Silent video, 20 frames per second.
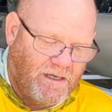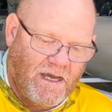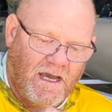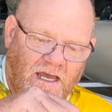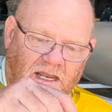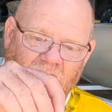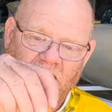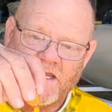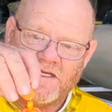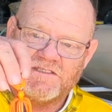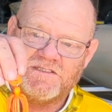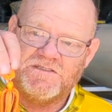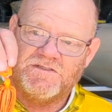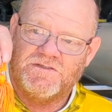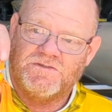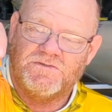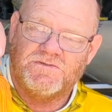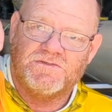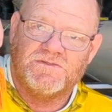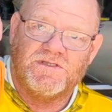I like to
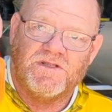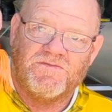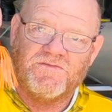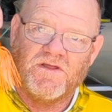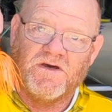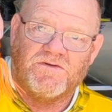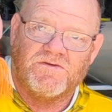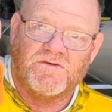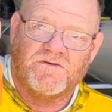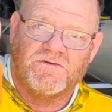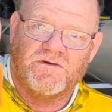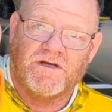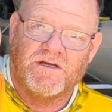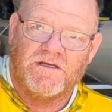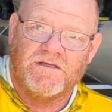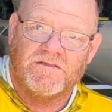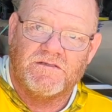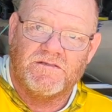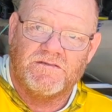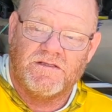use the Thunder
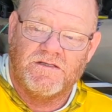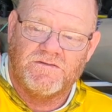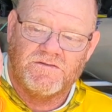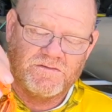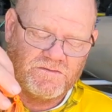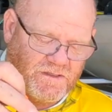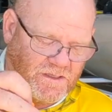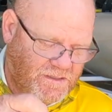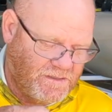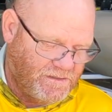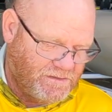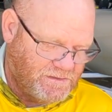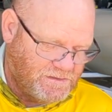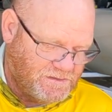Cricket. The Thunder Cricket